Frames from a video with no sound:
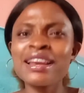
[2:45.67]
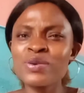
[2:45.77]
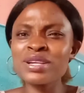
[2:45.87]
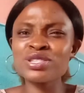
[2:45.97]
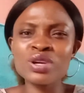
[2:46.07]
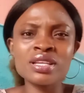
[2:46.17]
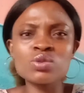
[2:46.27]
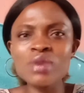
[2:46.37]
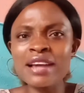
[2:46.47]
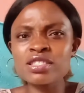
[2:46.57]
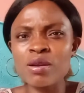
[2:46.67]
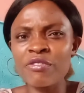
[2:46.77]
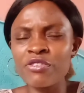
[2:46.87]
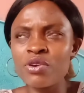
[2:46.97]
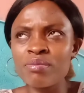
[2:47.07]
And the question is, let's
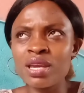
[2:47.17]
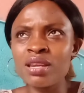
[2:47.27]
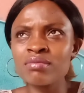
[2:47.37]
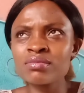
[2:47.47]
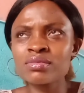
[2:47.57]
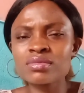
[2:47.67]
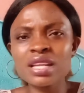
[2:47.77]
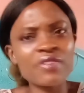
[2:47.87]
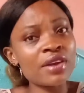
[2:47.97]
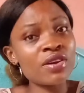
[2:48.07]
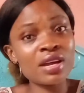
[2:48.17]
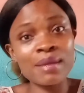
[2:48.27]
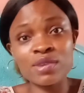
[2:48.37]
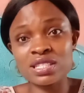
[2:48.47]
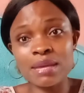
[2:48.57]
stop filming if I not
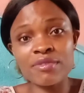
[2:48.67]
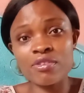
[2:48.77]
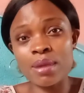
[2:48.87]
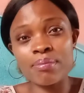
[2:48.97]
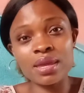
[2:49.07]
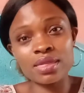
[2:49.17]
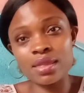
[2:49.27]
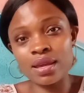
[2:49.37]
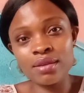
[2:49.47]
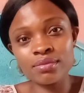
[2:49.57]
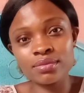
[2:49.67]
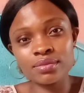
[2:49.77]
get monetized before my birthday.